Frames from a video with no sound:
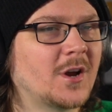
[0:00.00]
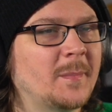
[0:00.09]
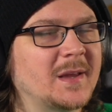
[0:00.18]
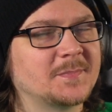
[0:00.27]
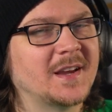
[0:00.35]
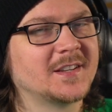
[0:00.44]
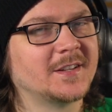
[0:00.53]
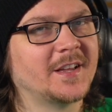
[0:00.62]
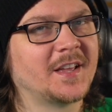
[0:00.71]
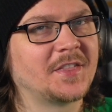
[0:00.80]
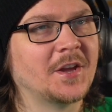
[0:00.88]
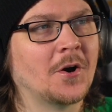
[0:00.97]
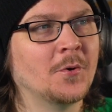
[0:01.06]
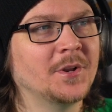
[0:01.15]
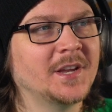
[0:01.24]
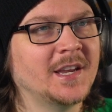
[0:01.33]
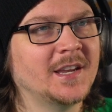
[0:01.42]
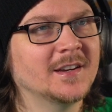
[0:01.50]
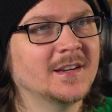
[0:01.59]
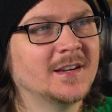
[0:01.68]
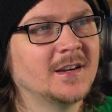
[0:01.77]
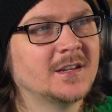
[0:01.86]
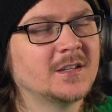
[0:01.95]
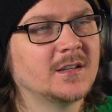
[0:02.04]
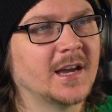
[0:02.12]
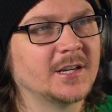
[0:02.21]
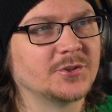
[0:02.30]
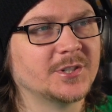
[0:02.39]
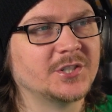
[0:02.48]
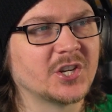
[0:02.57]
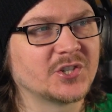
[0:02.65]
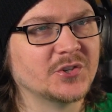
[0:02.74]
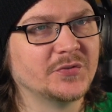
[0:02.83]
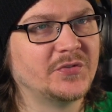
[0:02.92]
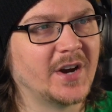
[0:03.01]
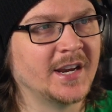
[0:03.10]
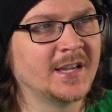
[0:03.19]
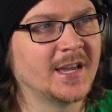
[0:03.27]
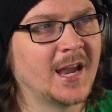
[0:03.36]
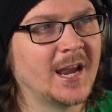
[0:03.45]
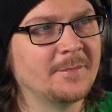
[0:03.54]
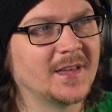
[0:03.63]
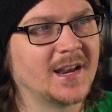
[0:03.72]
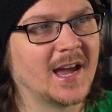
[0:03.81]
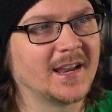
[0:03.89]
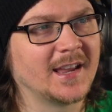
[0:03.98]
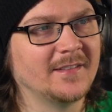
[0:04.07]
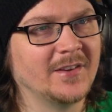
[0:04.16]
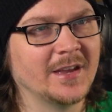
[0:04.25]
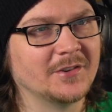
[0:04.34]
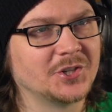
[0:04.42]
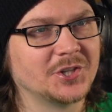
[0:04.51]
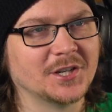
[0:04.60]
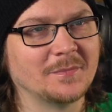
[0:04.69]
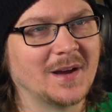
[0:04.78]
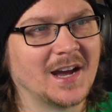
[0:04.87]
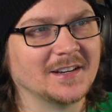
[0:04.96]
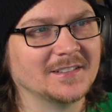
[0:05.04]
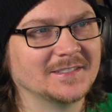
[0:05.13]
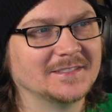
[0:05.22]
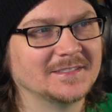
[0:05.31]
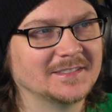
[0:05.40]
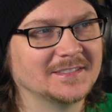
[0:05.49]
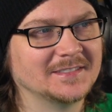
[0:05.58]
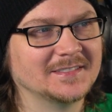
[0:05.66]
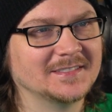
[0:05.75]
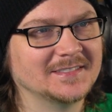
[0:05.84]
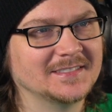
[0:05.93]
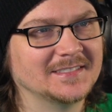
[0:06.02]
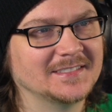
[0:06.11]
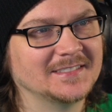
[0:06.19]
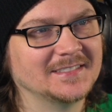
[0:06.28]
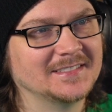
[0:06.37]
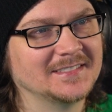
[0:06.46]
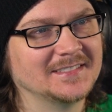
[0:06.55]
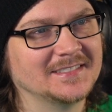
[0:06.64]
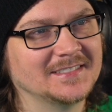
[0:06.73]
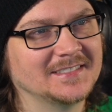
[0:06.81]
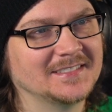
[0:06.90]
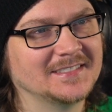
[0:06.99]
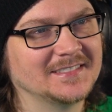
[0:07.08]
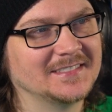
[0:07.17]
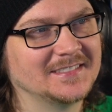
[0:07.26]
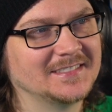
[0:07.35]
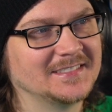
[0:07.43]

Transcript: Mortal Kombat is basically like the only like traditional fighting game that I give a shit about. First look at Mortal Kombat. Awesome.